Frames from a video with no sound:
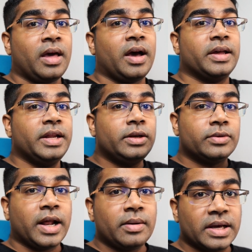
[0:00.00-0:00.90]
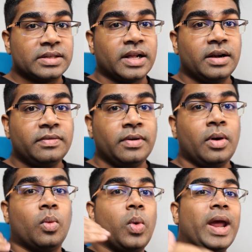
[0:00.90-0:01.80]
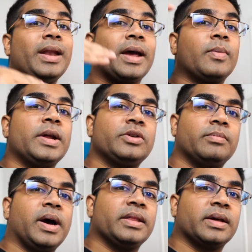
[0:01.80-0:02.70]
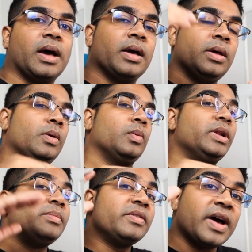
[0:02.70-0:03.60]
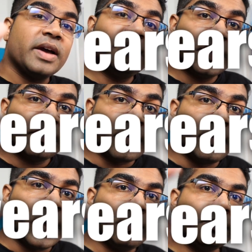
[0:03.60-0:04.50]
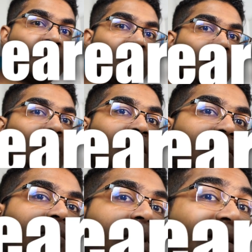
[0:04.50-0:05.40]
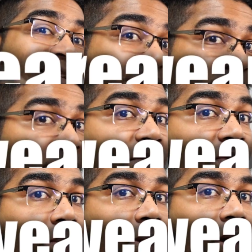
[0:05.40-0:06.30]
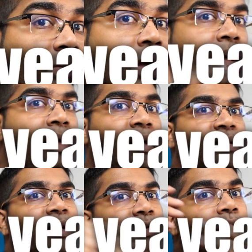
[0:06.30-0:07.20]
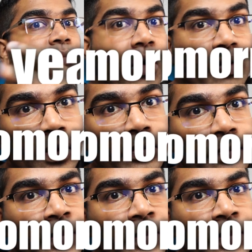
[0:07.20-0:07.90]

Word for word: I need to tell myself when I want to buy the car. Will it be 5 years from now? Will it be 10 years from now? Is it tomorrow?